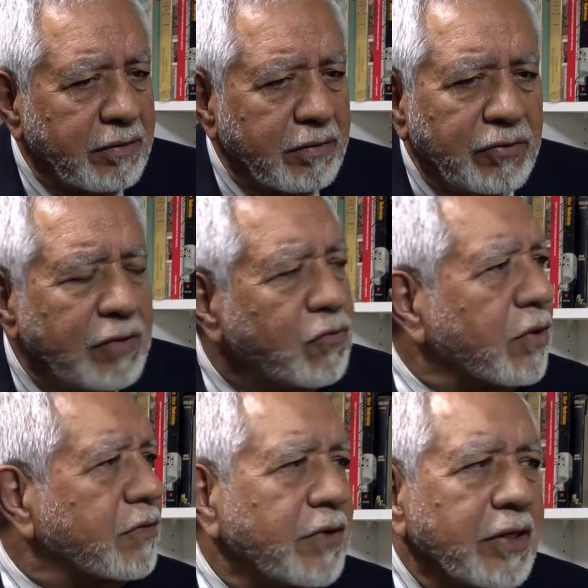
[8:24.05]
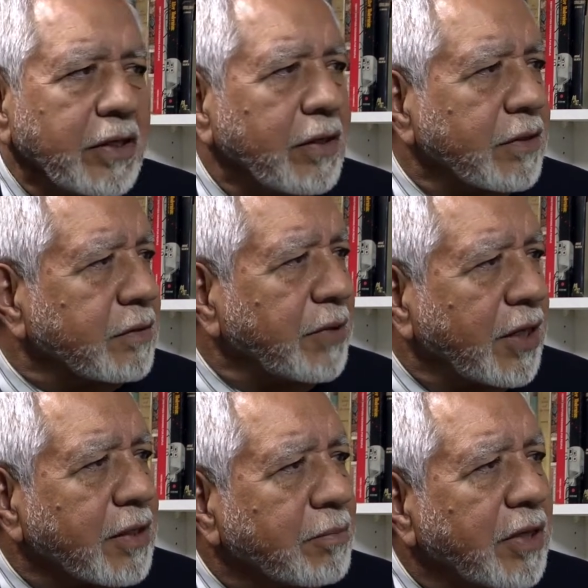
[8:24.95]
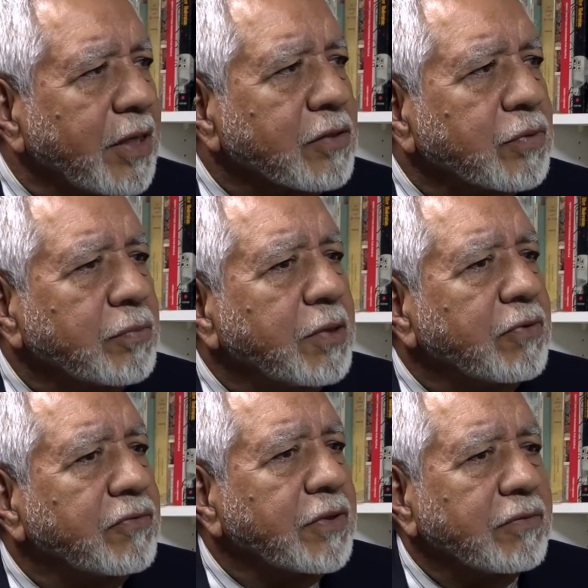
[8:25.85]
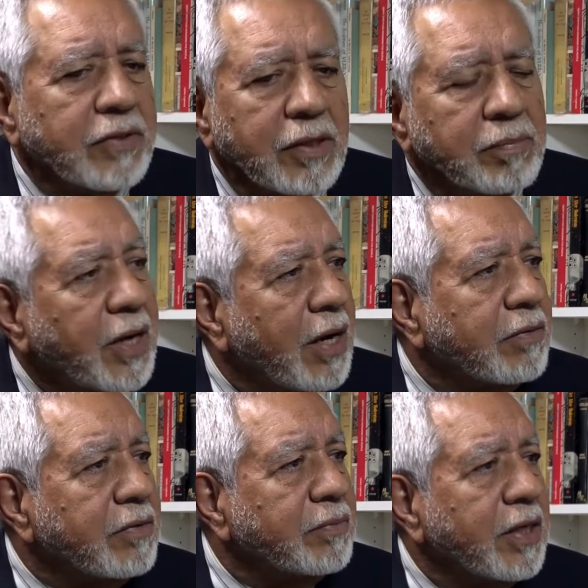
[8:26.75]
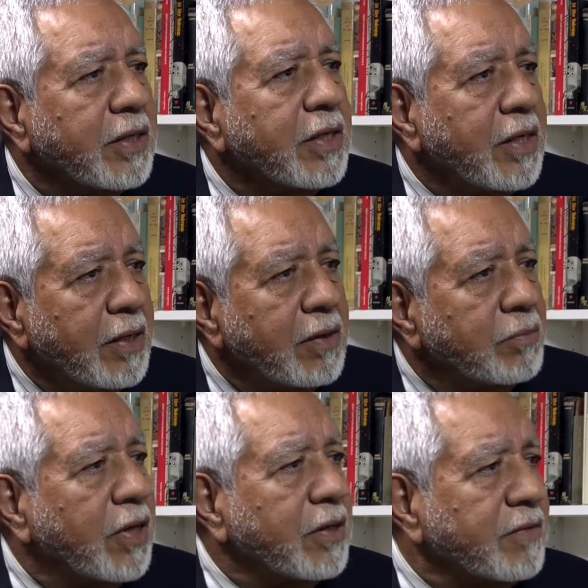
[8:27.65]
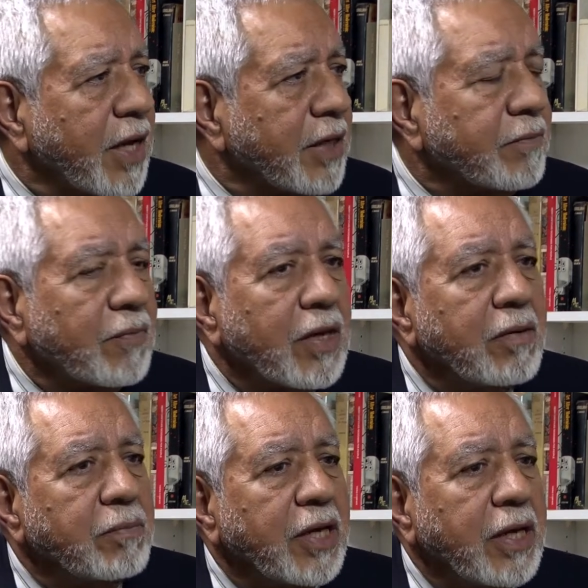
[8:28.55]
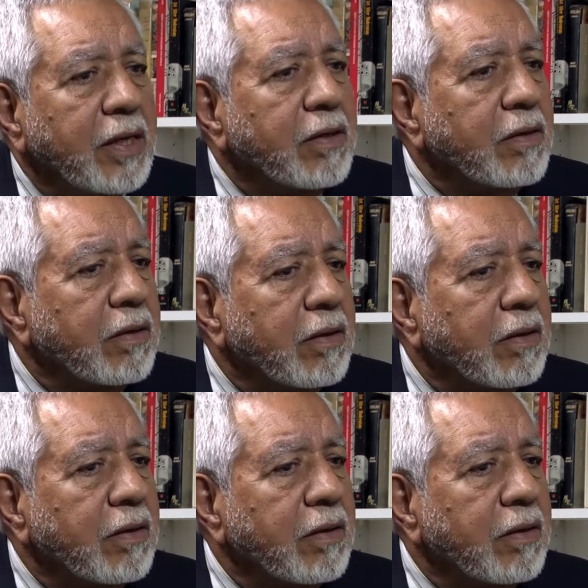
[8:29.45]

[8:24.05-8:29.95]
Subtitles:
we've worked very hard to make it a place where people feel really proud of being part of that, being